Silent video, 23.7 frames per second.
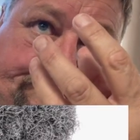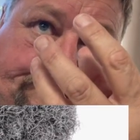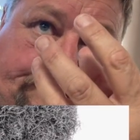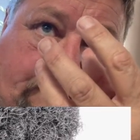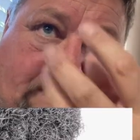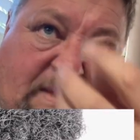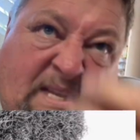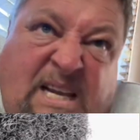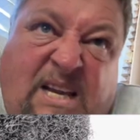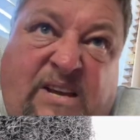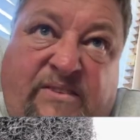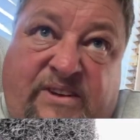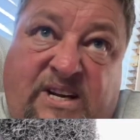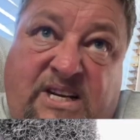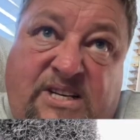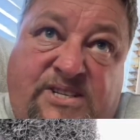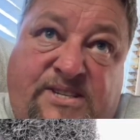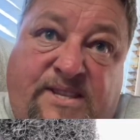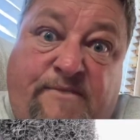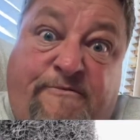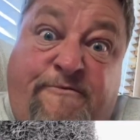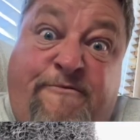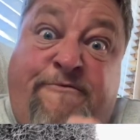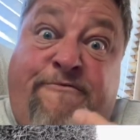Think of it as
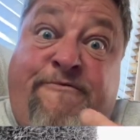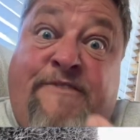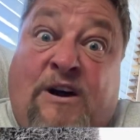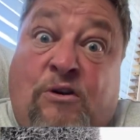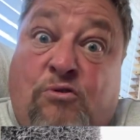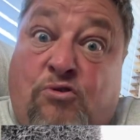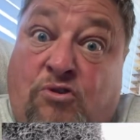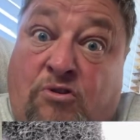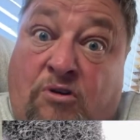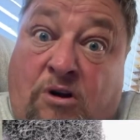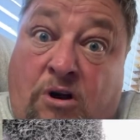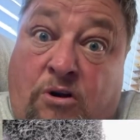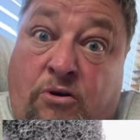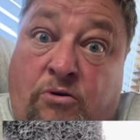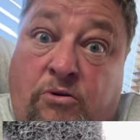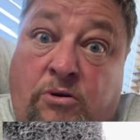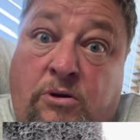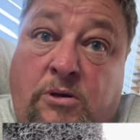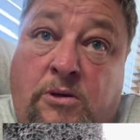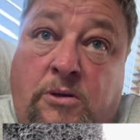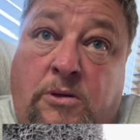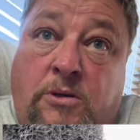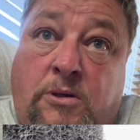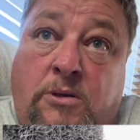the Velcro
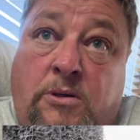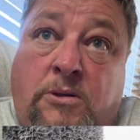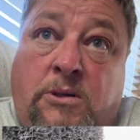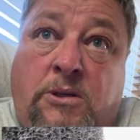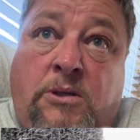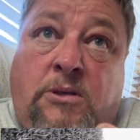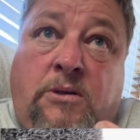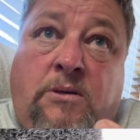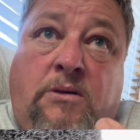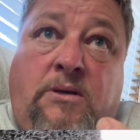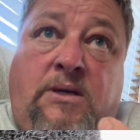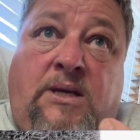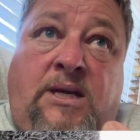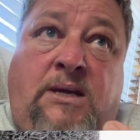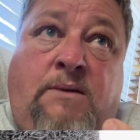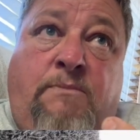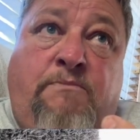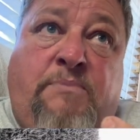in